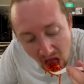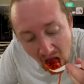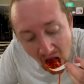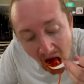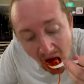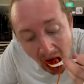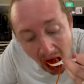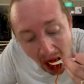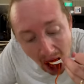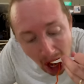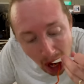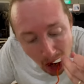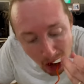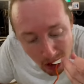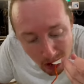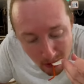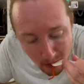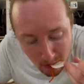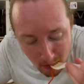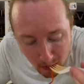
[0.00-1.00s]
In fact,
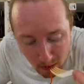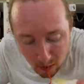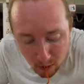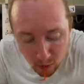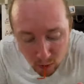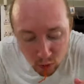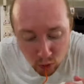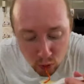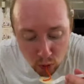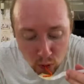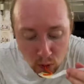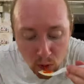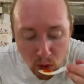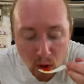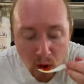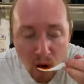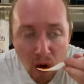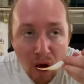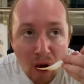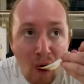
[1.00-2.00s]
we later found out that
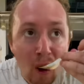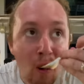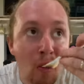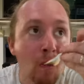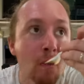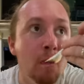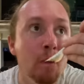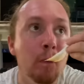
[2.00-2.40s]
mee goreng